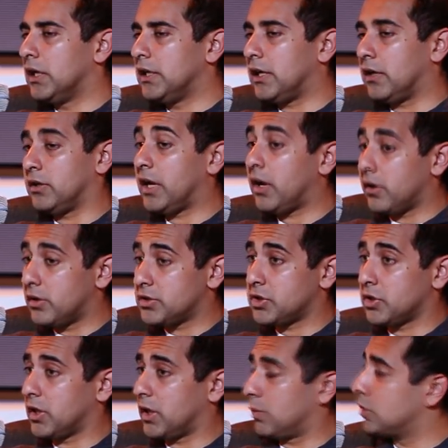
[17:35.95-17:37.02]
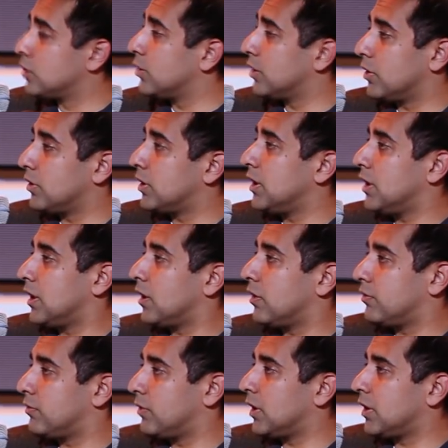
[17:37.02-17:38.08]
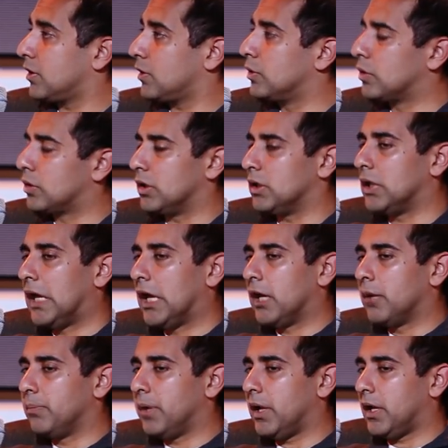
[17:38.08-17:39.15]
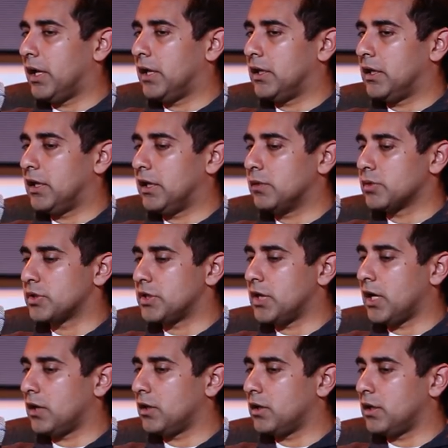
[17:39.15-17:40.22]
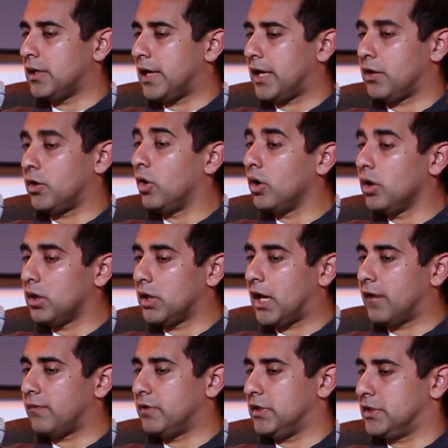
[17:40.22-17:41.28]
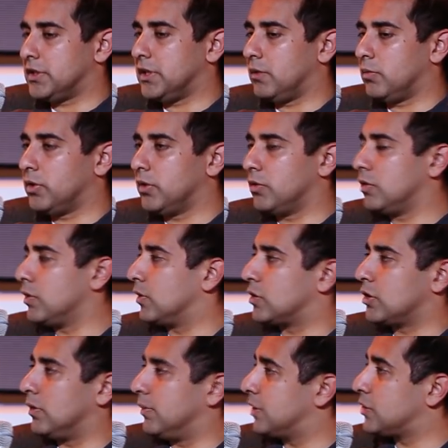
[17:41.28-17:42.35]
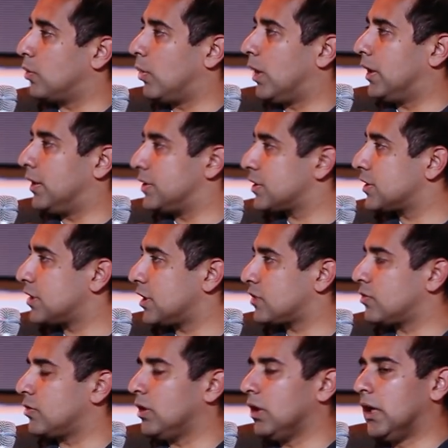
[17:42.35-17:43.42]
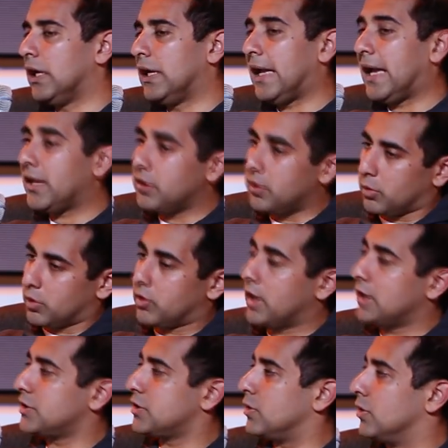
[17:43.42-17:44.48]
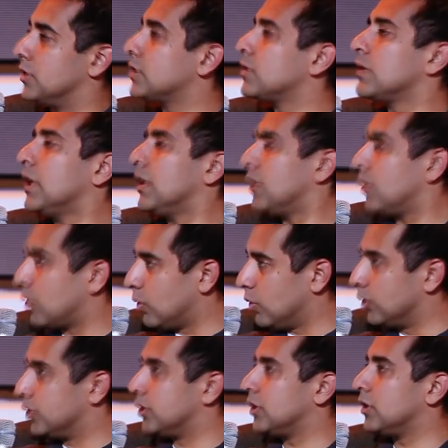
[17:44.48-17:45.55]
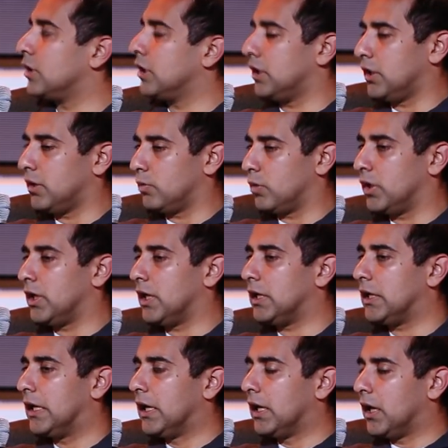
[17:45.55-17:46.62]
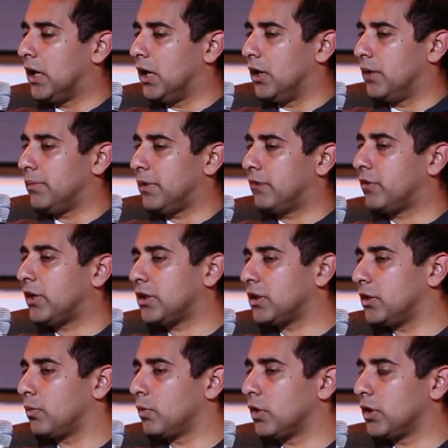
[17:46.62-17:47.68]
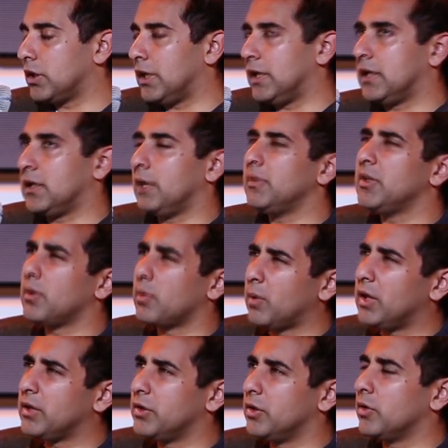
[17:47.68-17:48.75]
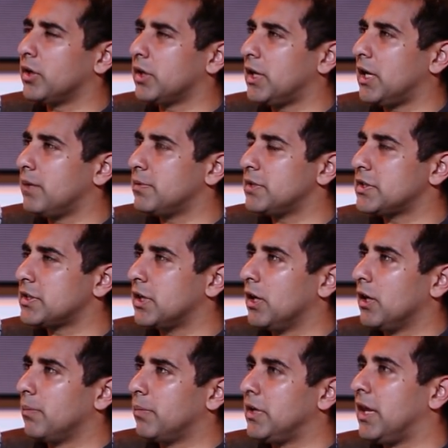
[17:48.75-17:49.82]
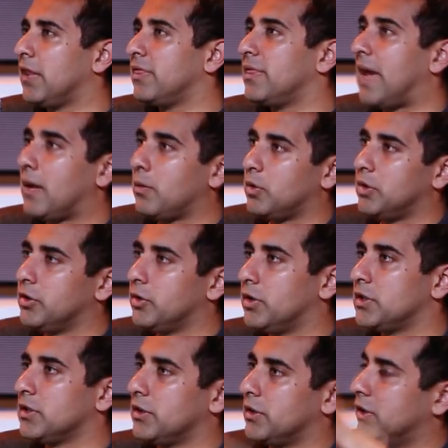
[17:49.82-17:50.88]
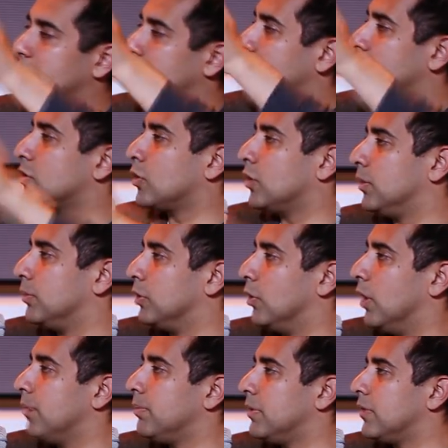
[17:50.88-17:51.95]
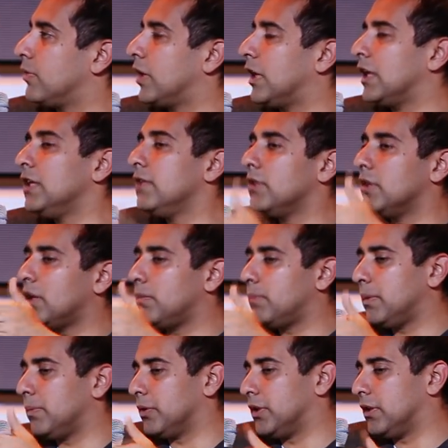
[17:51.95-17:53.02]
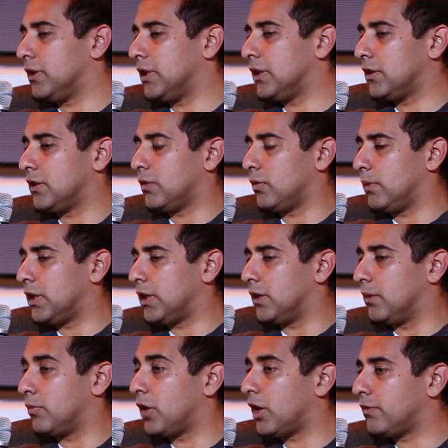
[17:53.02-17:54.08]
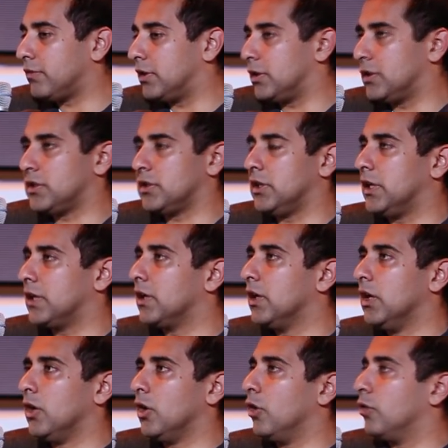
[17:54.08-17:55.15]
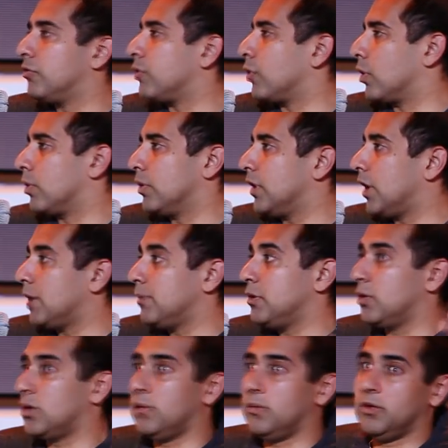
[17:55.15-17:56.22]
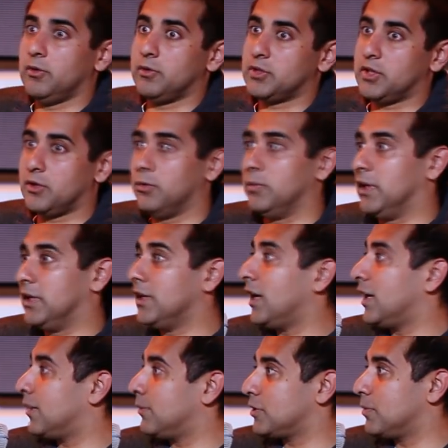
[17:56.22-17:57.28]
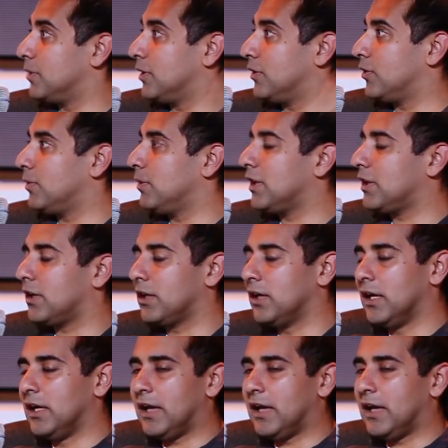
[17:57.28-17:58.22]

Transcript: Now, Larry and Sergey were doing their thing out of Google, but it was not at all obvious that what they were doing was going to be so wildly successful, and they were grad students, so again, they were older and whatnot, and frankly, they weren't like, I mean, they were well-known on campus, but not that well-known until the thing, like, totally blew up, right? And even then, people didn't think that they were making a profit until, like, 2004, when the IPO came out, and it was like, oh my god, how much money are they making?